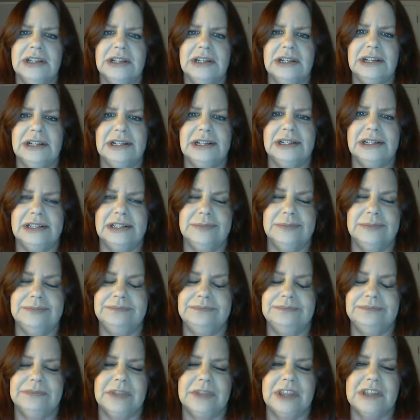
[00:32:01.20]
A
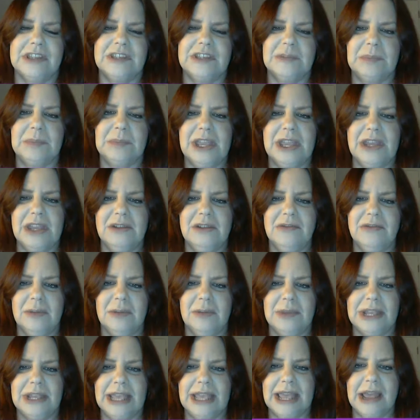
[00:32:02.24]
spade
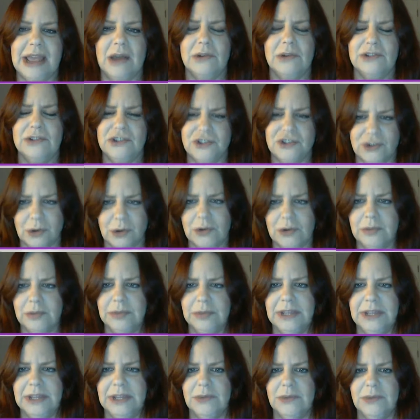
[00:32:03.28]
from a cow's shoulder
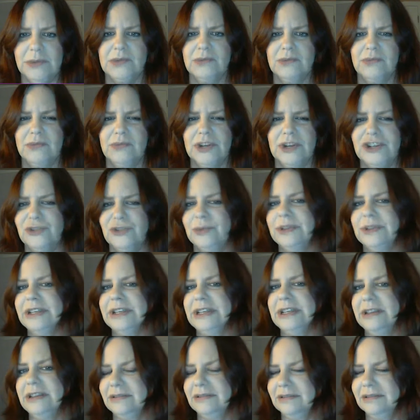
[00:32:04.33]
blade was
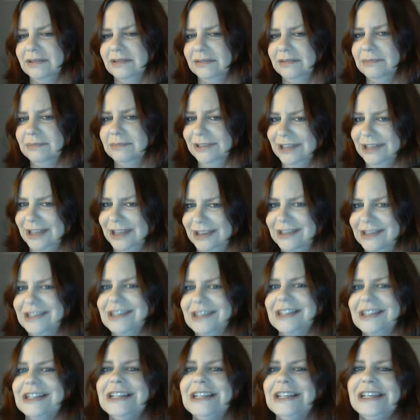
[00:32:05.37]
ritually
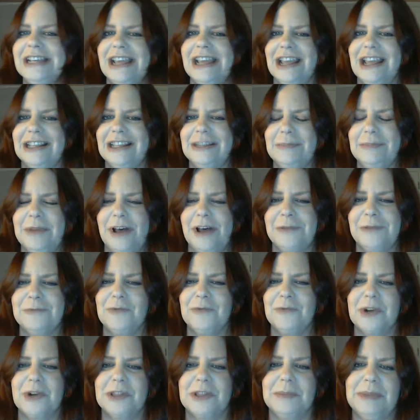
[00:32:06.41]
placed at the bottom
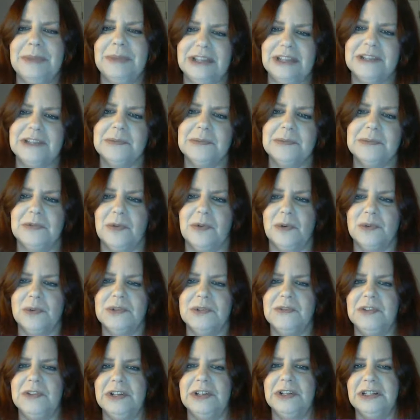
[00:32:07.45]
of one of the pits before it
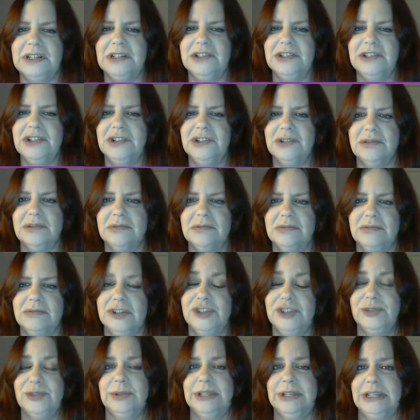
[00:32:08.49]
was filled in to
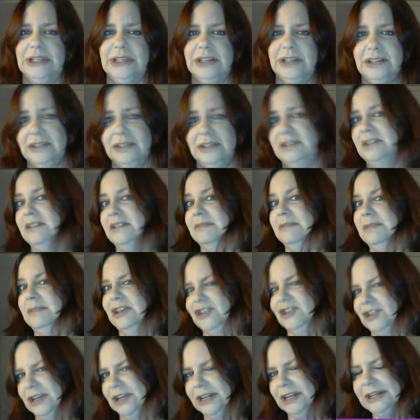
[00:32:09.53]
ritually
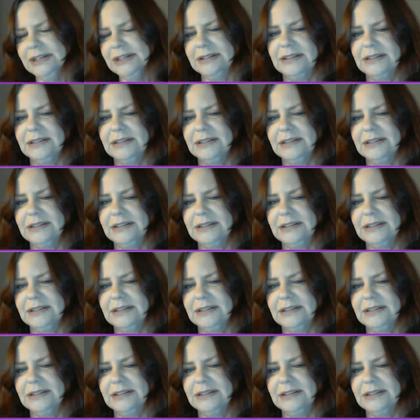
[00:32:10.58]
decommission it.